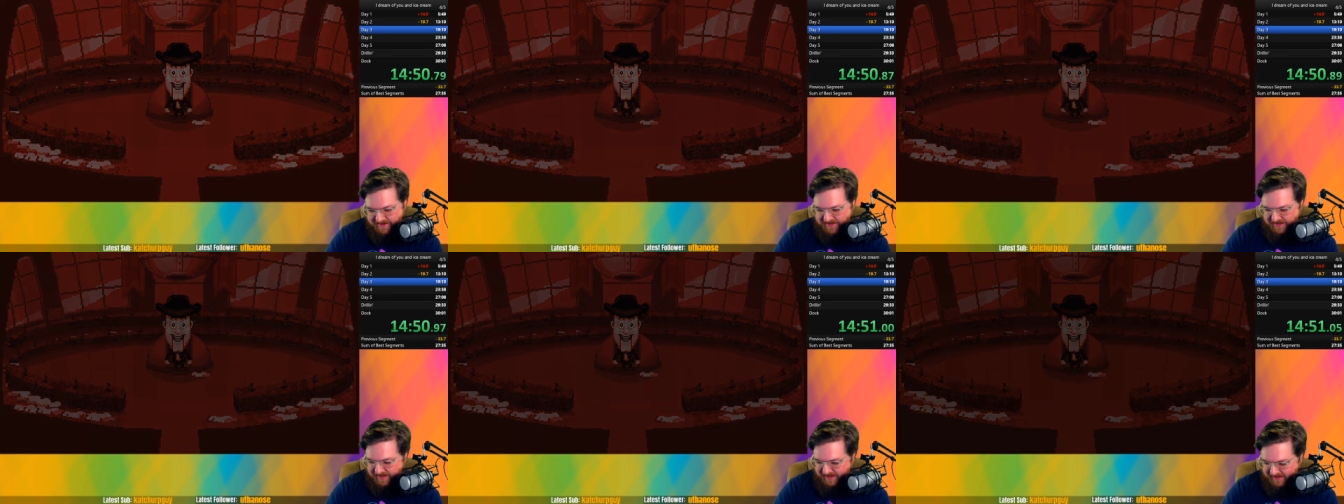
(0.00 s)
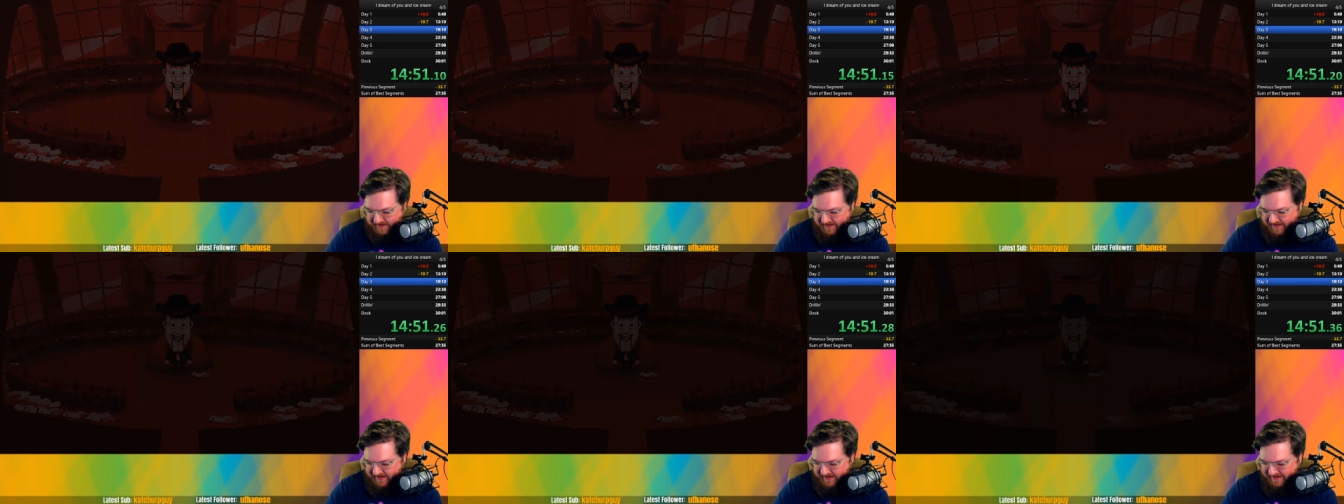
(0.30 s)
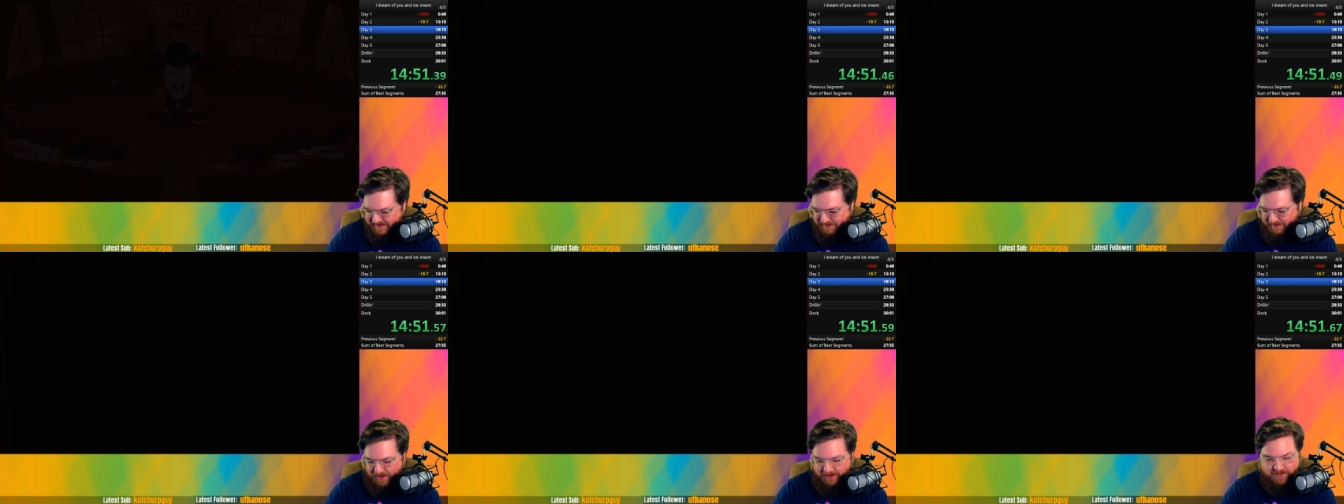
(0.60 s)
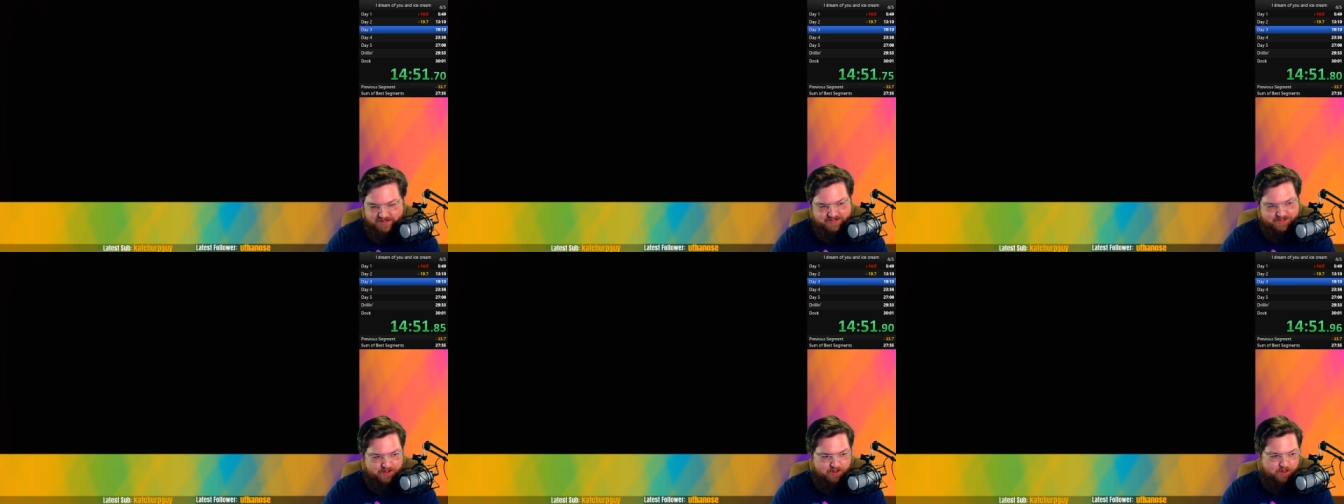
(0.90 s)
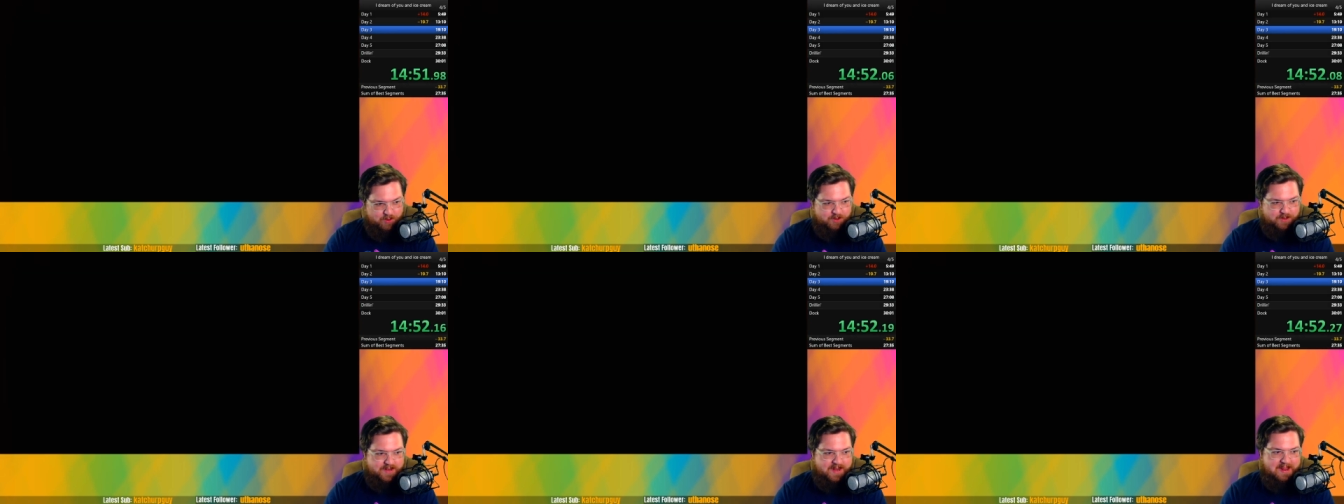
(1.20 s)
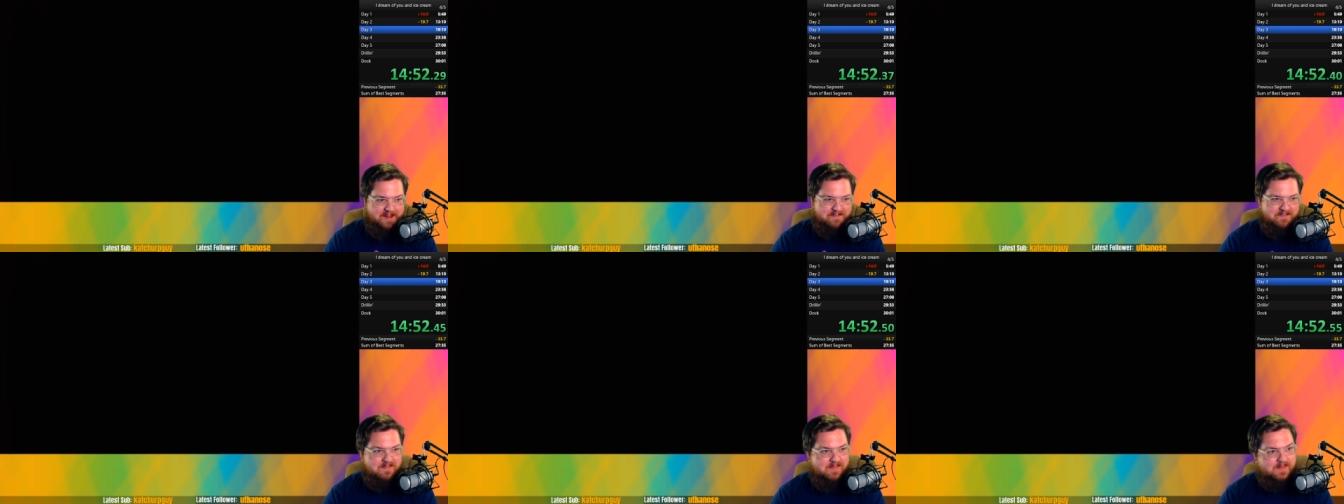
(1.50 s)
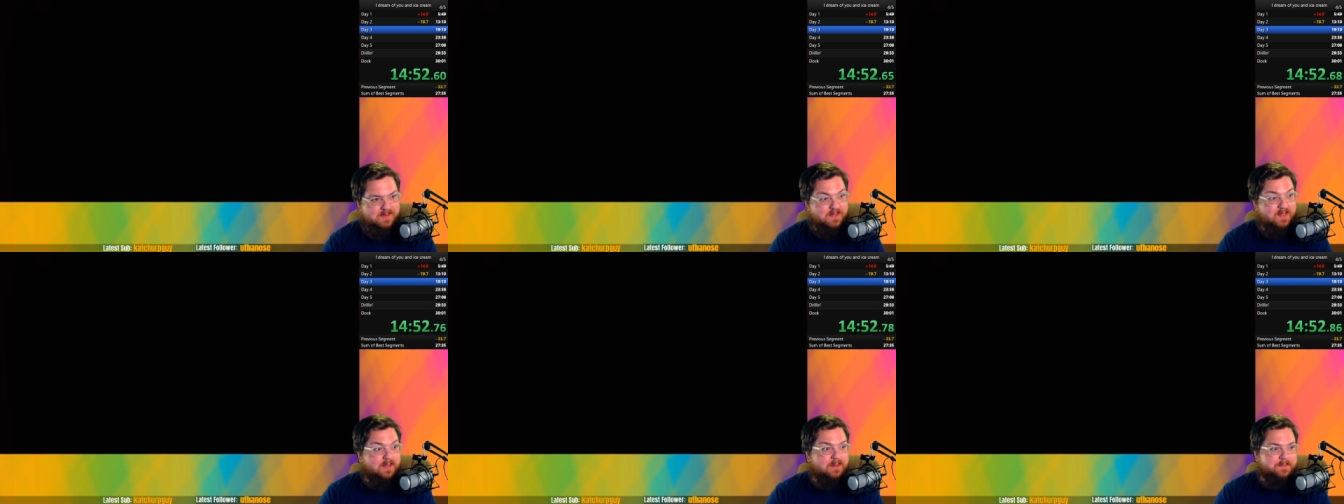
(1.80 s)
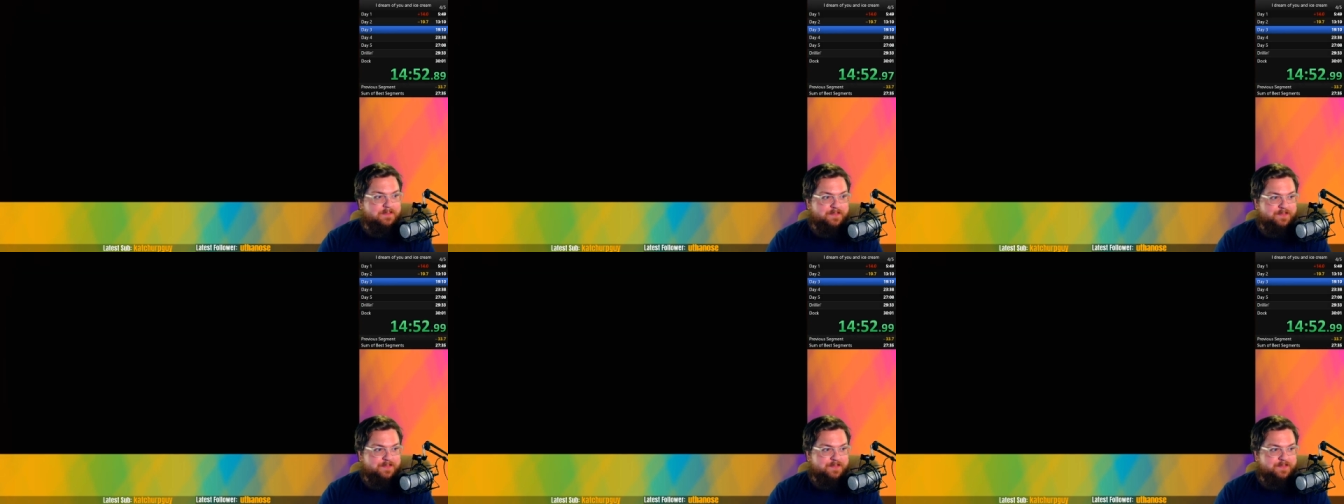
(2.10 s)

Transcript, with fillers: a uh, is marked as a horror game. So